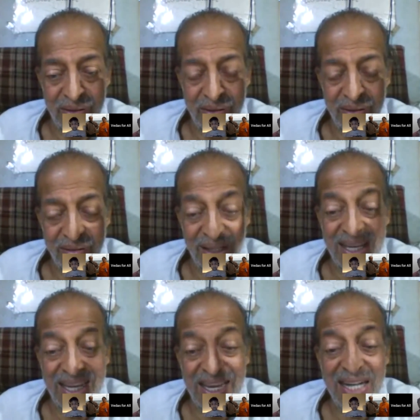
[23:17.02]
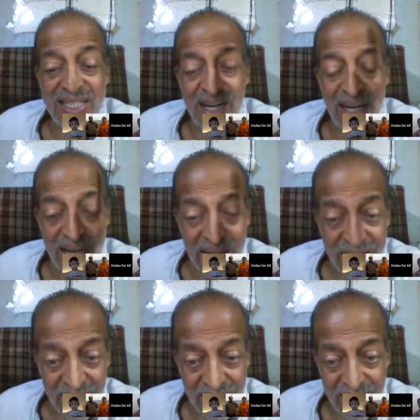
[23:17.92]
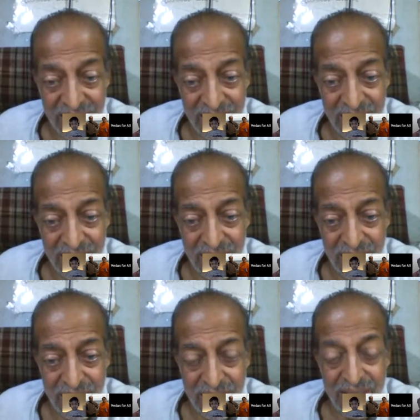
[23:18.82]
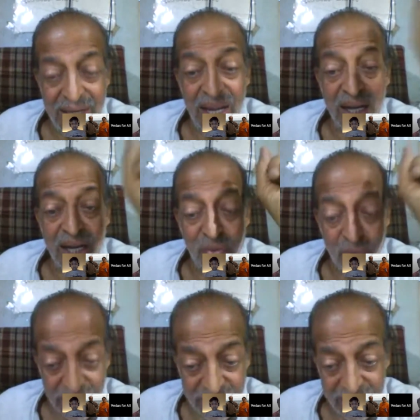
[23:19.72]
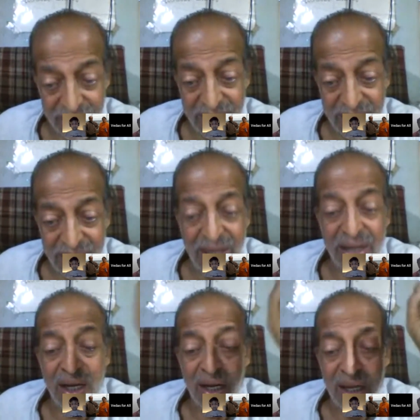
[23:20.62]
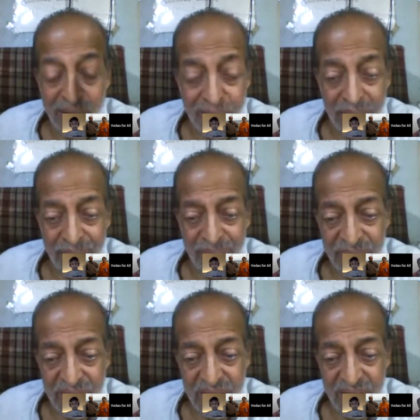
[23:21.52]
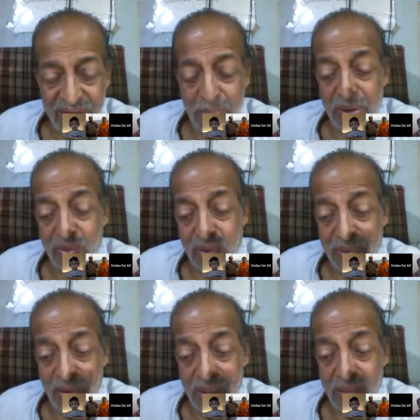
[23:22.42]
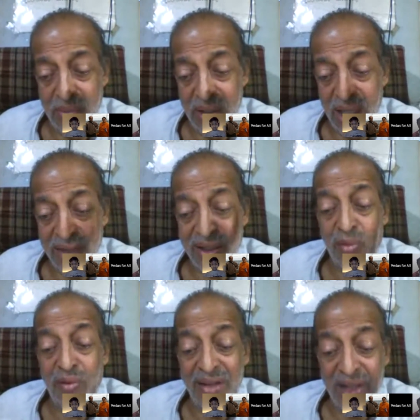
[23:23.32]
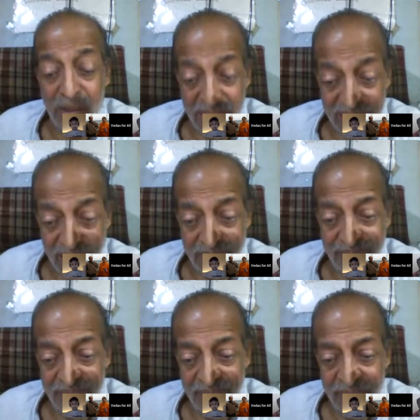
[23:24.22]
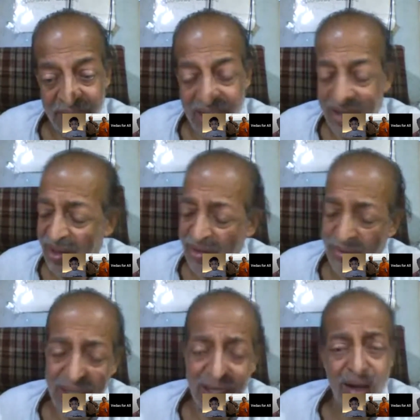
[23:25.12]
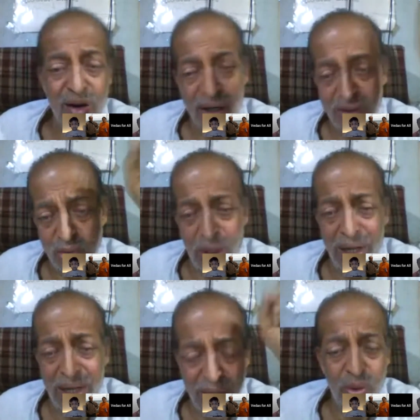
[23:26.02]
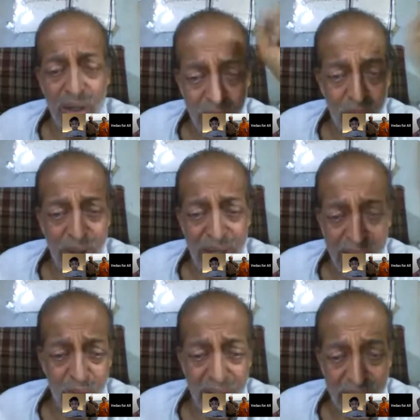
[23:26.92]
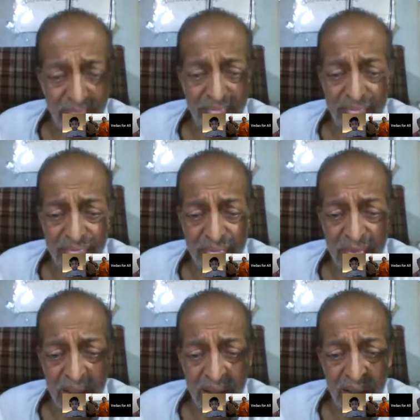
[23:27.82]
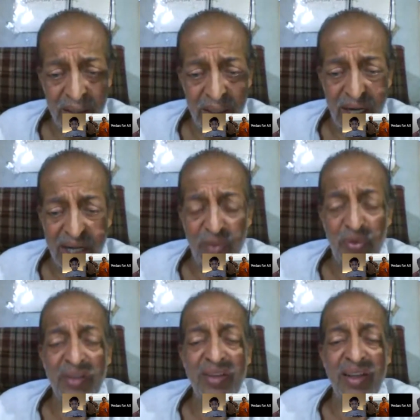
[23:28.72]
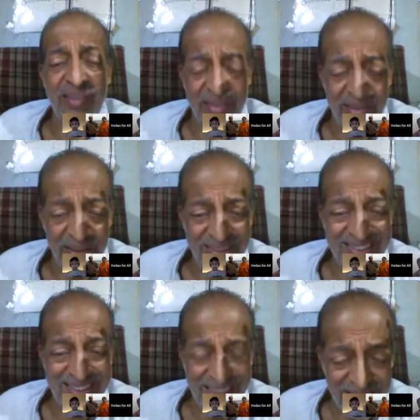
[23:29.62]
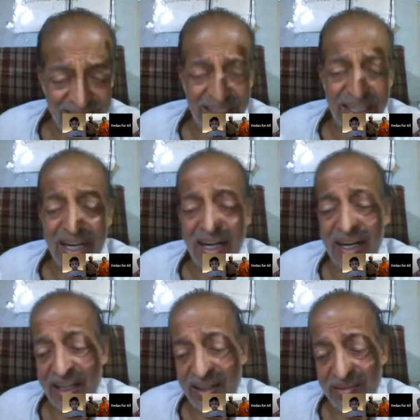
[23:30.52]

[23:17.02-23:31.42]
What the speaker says: Sa esha eka, eka vrit, eka eva. This is a piece from the Veda, Atharva Veda mantra. It says very clearly, God is one and only one and one. It emphasizes, it stresses again and again.